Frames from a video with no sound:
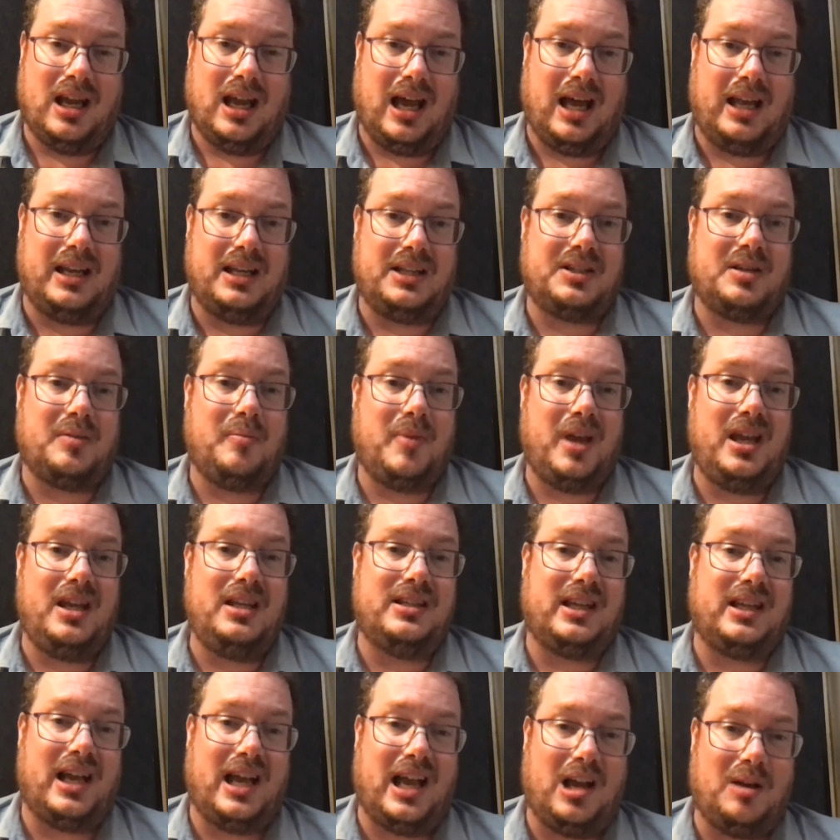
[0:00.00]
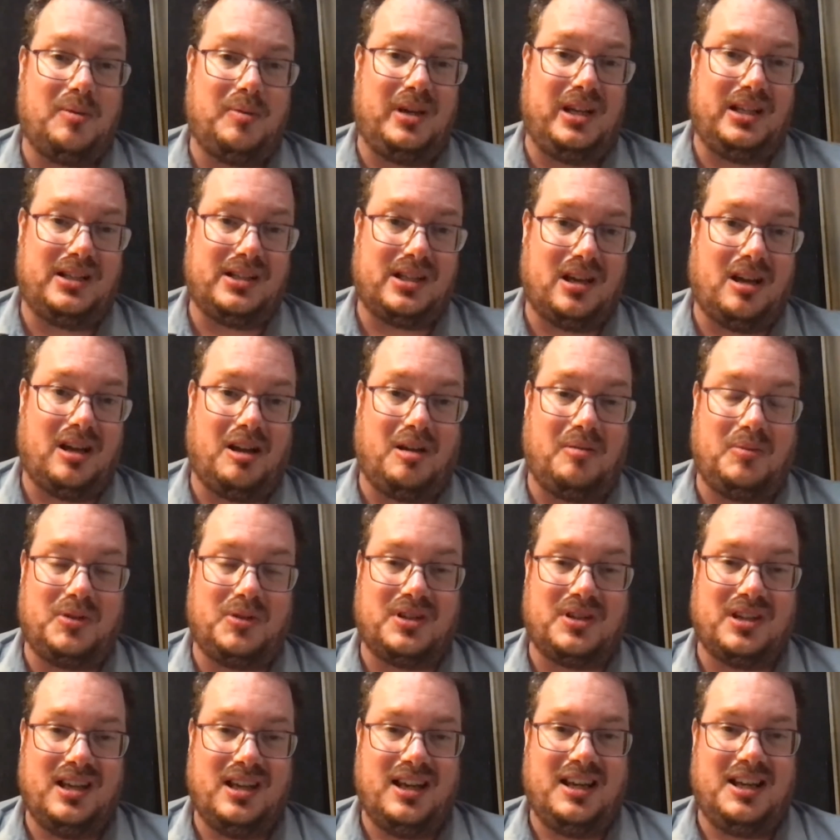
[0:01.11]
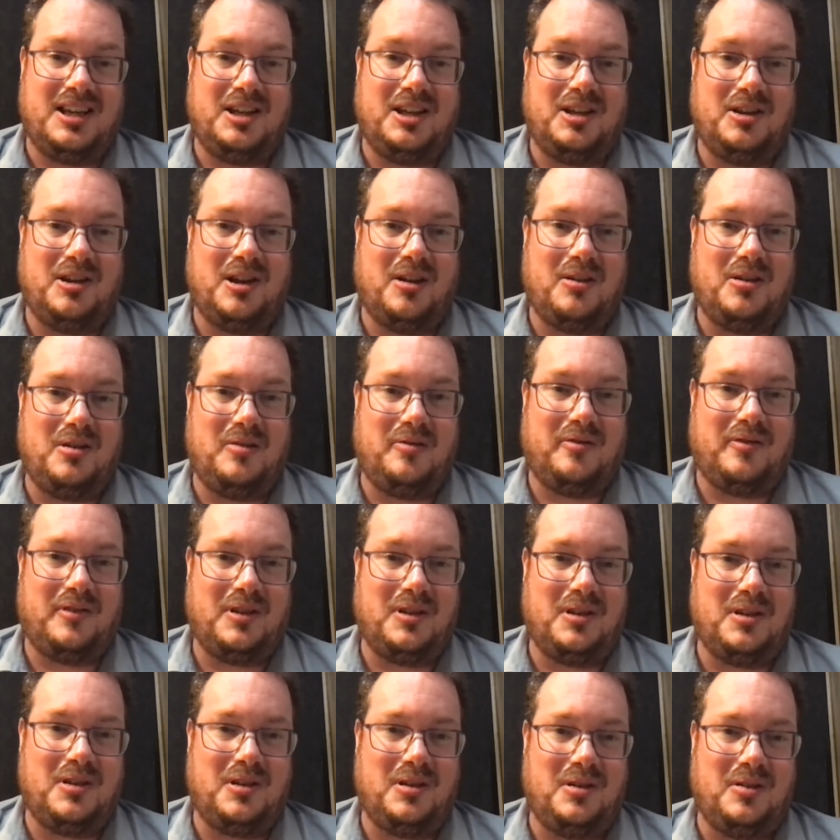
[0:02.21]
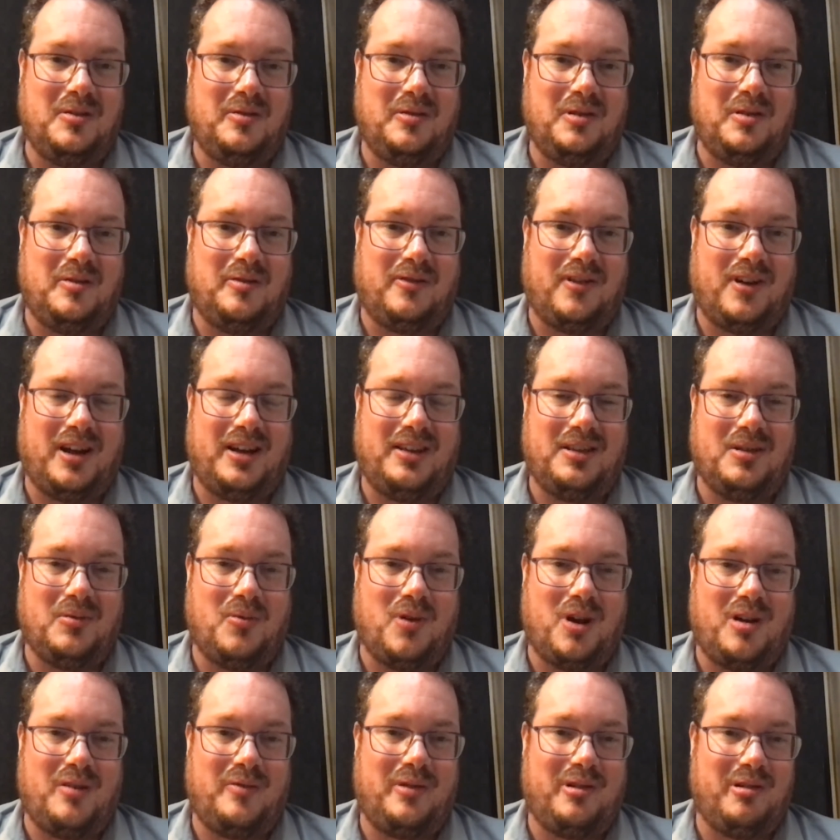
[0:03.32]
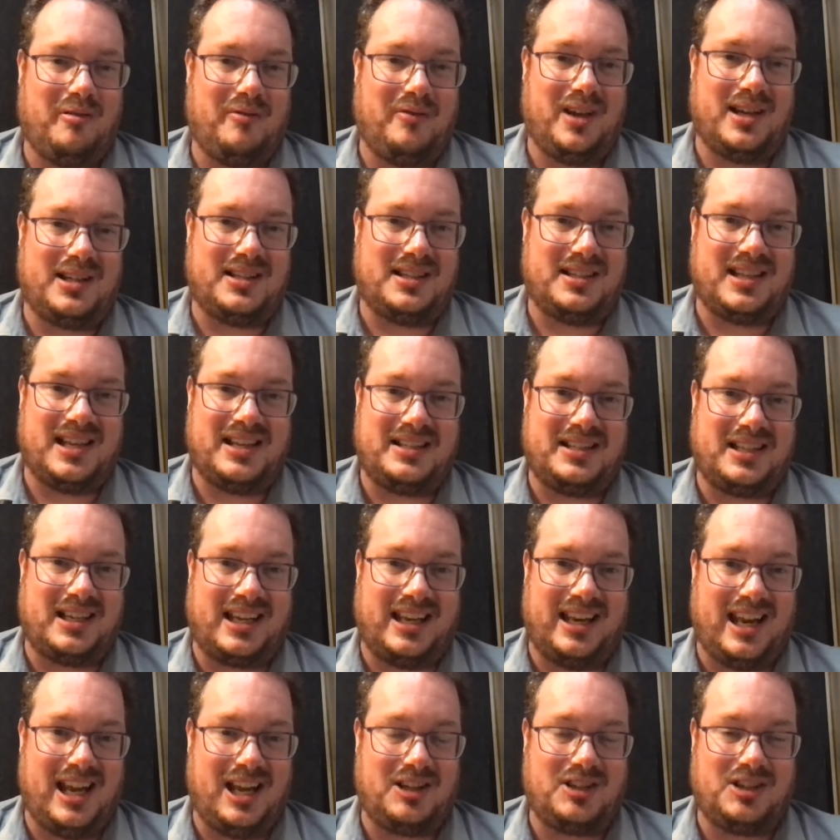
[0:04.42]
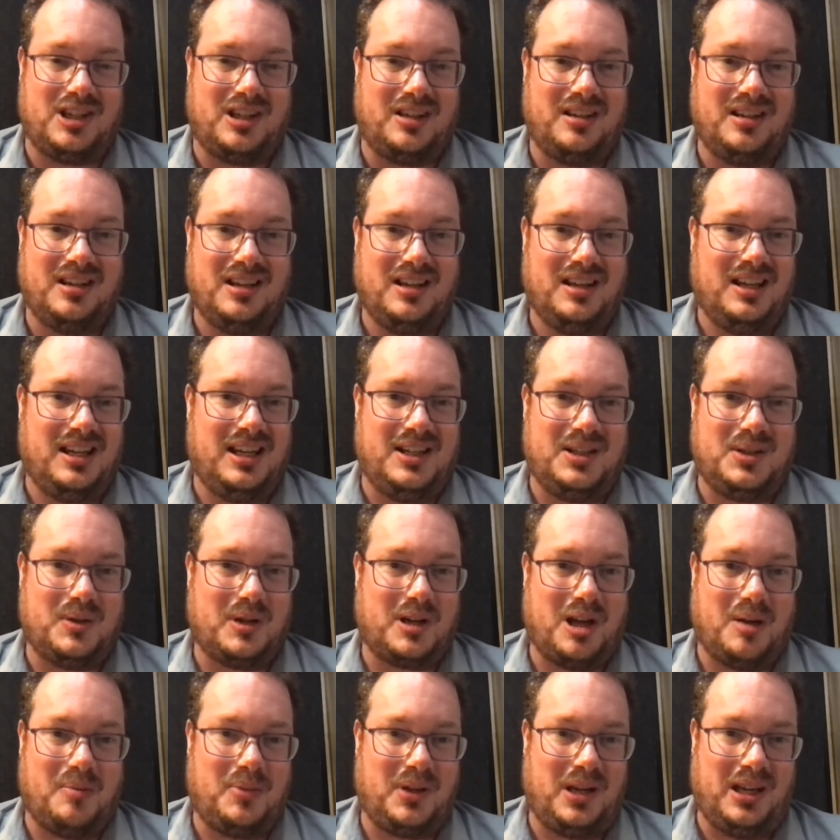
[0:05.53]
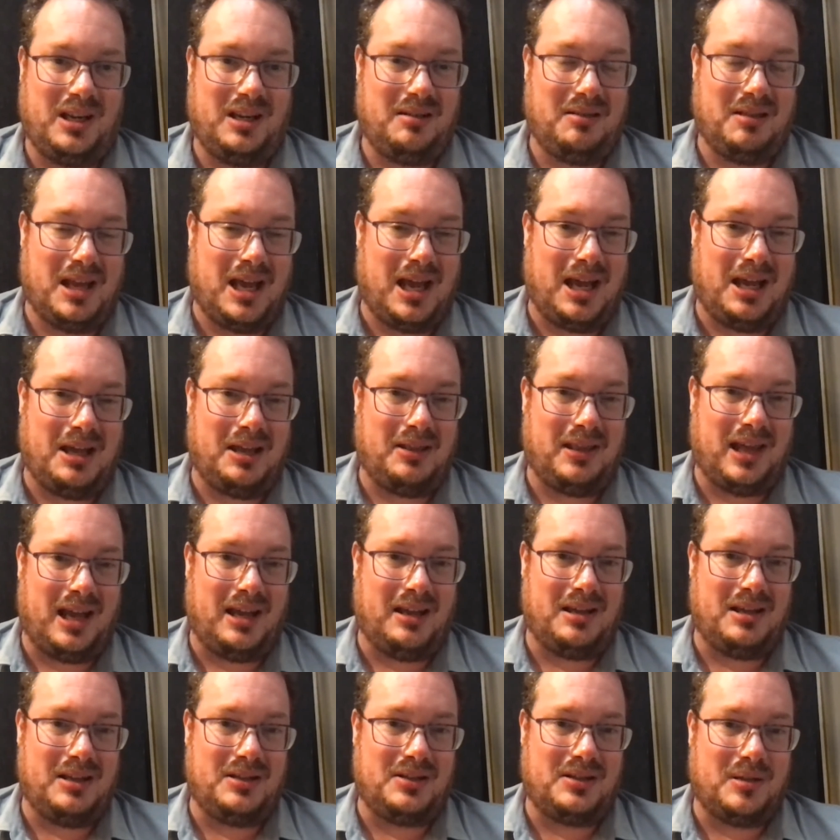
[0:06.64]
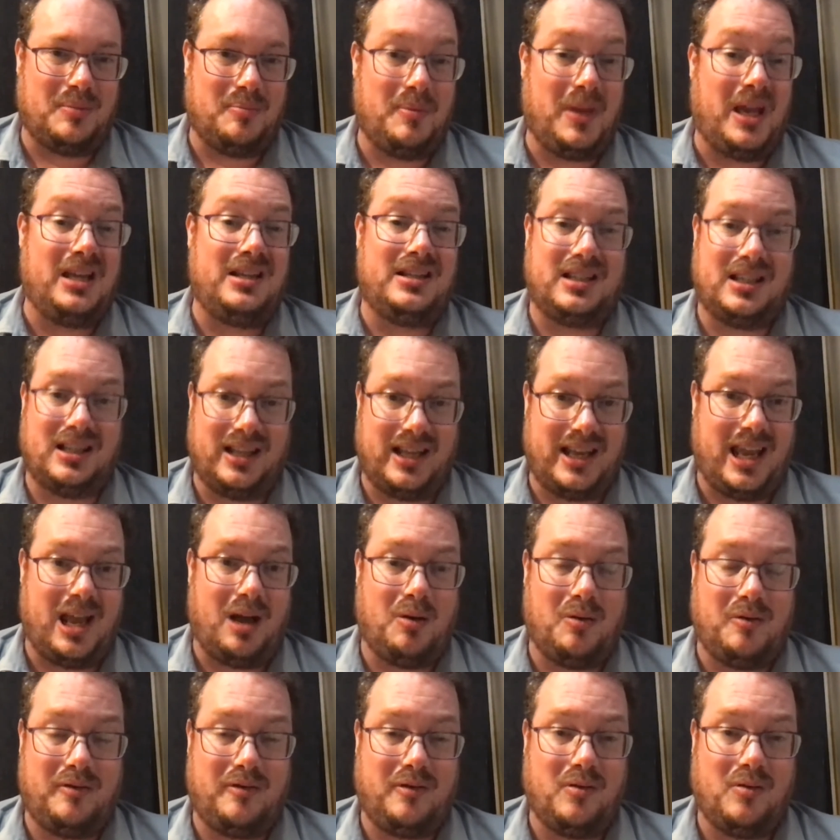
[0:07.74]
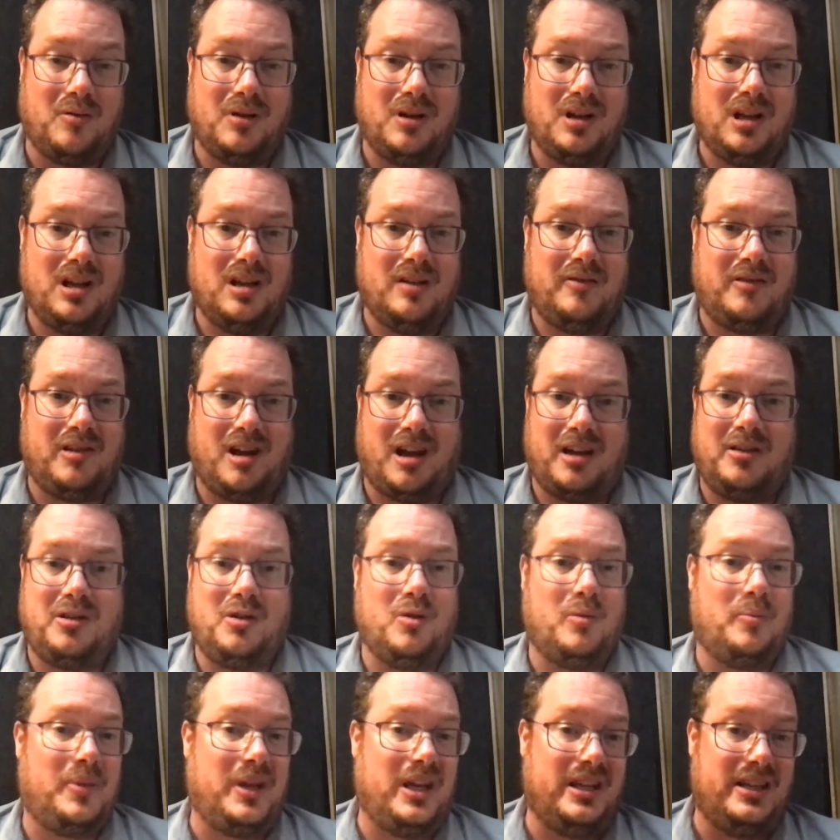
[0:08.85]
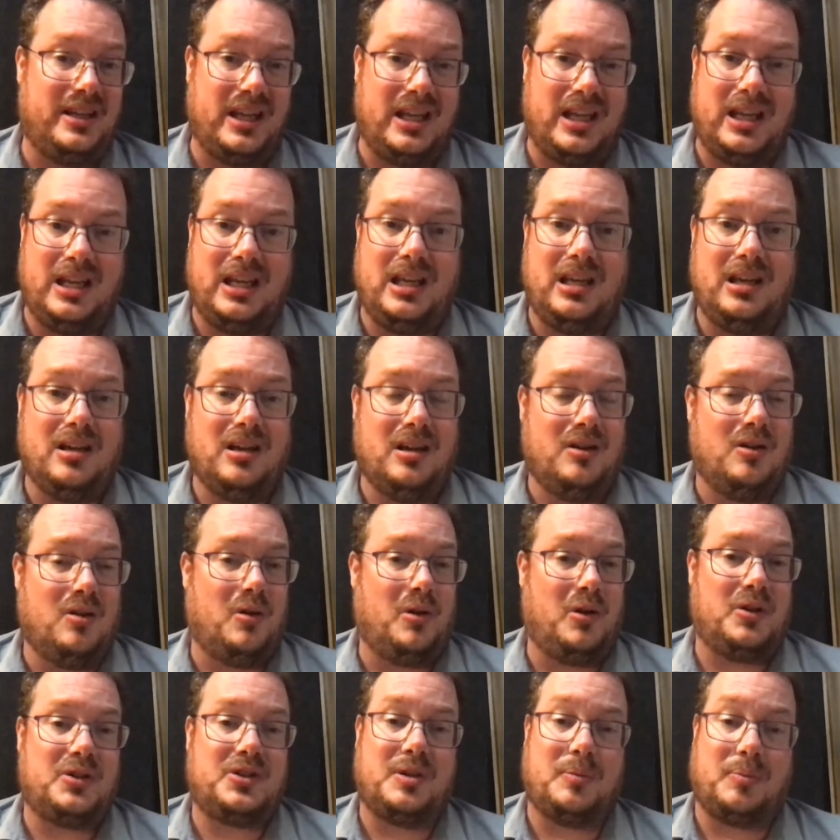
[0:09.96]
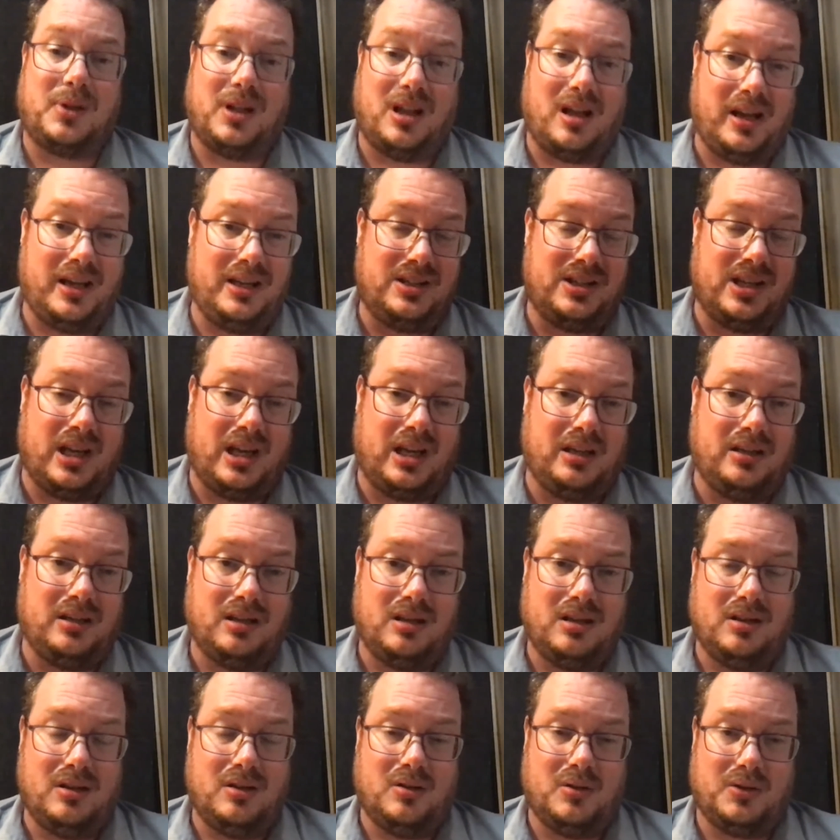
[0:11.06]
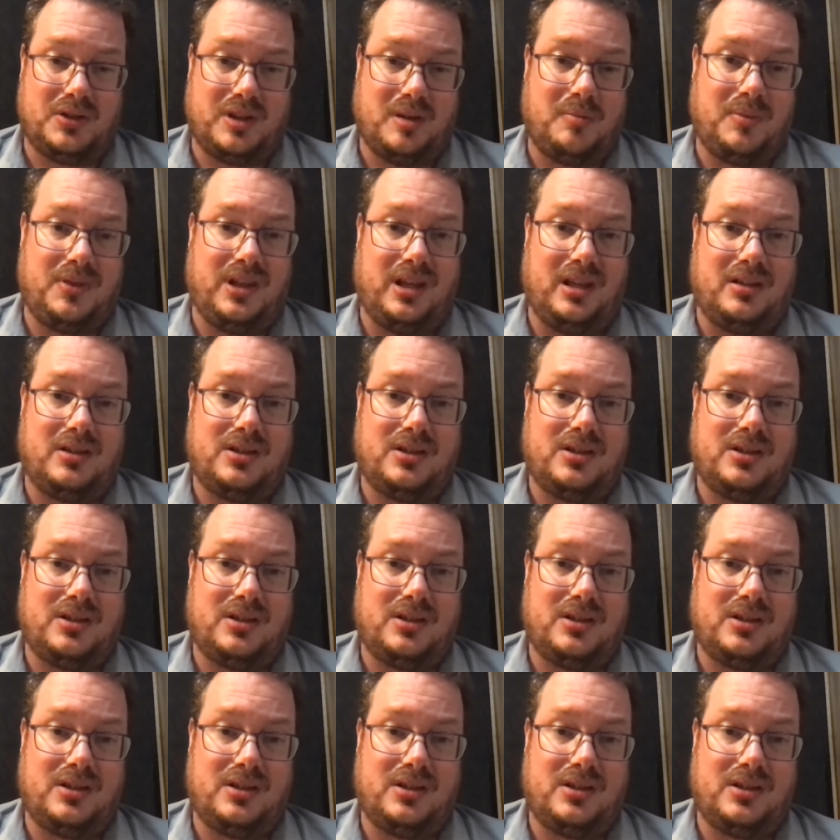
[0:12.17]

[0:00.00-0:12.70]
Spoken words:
And it's amazing how many times you find that one of your investors has a connection into a company that is amazingly helpful for either your BD or your supply chain or something.